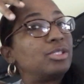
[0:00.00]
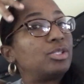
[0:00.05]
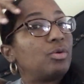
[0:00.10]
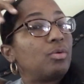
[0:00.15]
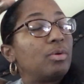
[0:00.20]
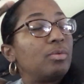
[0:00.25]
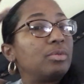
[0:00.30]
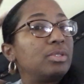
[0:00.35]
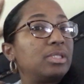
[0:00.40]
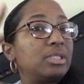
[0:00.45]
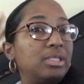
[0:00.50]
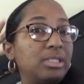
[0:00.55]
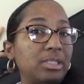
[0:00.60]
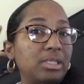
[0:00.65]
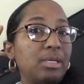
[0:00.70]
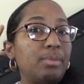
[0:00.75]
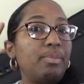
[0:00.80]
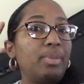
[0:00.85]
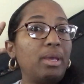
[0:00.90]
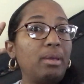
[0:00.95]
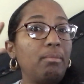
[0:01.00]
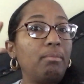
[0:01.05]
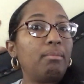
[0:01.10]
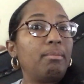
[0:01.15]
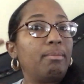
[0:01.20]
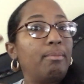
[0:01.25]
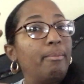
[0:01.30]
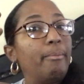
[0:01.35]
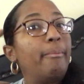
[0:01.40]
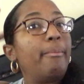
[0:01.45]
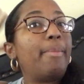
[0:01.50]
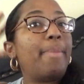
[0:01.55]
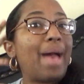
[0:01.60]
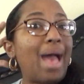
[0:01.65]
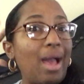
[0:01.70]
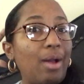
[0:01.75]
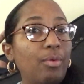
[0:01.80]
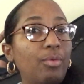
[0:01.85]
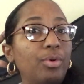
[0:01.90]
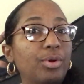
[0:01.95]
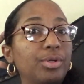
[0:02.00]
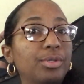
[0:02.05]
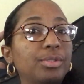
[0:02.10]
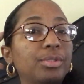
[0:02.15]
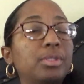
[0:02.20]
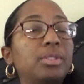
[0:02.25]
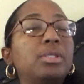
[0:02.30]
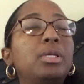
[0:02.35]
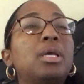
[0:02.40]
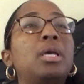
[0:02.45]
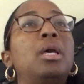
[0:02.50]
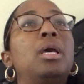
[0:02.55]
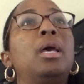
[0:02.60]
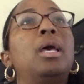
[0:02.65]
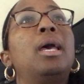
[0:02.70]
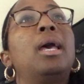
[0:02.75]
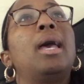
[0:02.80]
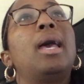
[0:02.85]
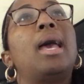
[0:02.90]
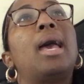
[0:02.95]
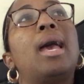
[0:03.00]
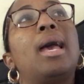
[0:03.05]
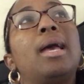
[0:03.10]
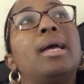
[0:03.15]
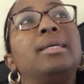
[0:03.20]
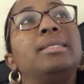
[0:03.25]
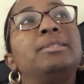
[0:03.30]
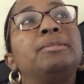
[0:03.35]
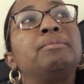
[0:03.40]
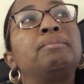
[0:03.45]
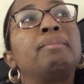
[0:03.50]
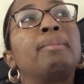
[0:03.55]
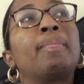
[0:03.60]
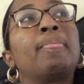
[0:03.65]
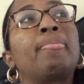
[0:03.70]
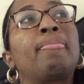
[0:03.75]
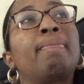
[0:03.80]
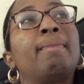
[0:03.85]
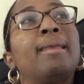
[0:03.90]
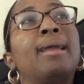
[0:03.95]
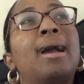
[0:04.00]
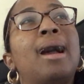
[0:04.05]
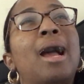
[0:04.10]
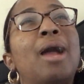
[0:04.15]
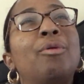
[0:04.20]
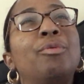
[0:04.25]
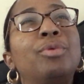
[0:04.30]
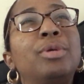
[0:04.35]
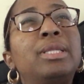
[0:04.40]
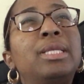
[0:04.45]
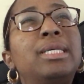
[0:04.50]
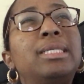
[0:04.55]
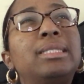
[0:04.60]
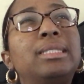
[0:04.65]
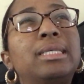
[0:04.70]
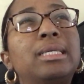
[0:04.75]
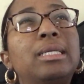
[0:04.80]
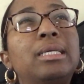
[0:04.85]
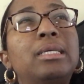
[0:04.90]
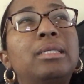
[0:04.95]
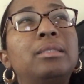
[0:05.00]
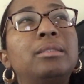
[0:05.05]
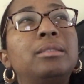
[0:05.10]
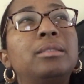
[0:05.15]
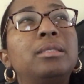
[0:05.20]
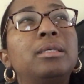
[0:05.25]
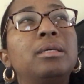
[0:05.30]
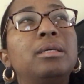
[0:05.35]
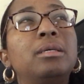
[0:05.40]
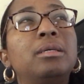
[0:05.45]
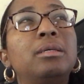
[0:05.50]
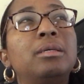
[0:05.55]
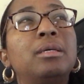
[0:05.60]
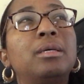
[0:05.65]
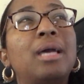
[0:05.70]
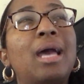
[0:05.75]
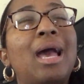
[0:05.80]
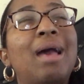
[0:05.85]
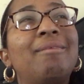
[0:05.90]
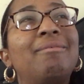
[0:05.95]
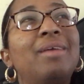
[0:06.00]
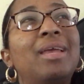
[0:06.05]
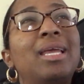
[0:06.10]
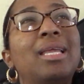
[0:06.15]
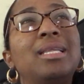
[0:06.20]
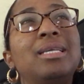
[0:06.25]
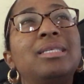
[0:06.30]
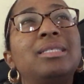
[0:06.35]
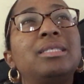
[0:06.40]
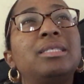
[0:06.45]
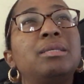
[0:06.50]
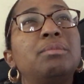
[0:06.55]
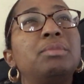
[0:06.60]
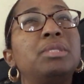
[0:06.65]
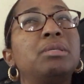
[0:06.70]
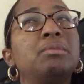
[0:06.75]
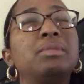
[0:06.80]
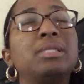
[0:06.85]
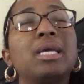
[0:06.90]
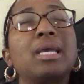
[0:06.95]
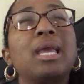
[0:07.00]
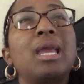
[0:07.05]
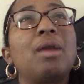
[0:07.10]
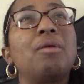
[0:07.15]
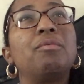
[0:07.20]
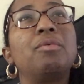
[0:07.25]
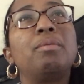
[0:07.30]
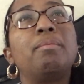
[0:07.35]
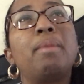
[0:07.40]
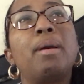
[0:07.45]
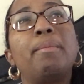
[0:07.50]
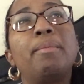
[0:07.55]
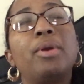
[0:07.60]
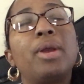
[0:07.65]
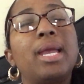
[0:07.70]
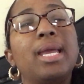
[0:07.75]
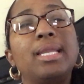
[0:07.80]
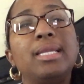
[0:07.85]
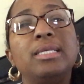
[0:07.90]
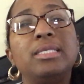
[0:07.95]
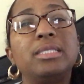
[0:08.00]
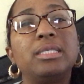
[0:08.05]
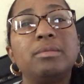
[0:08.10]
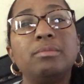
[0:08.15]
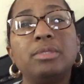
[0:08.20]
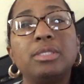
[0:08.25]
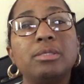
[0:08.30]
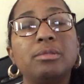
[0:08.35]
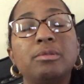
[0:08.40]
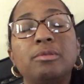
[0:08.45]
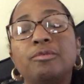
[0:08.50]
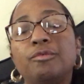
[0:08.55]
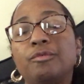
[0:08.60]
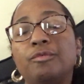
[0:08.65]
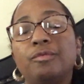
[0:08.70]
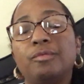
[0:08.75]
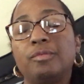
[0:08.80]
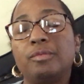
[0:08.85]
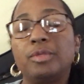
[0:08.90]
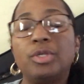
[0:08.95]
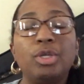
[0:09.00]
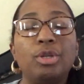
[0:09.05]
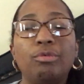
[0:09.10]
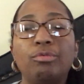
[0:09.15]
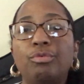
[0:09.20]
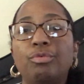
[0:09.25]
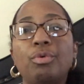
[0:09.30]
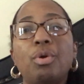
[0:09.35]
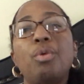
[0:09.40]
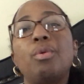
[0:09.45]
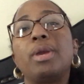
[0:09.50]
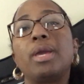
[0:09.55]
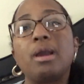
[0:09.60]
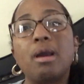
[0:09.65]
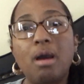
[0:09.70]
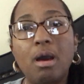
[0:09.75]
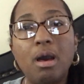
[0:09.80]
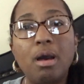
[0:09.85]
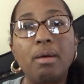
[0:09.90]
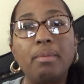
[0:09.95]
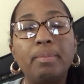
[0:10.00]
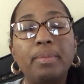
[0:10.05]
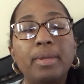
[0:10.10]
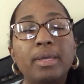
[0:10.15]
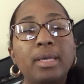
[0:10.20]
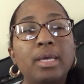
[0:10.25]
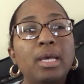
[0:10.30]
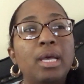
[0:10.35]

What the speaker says: So it was slipping backwards. And I really didn't have any symptoms. I can't remember any symptoms, growing up.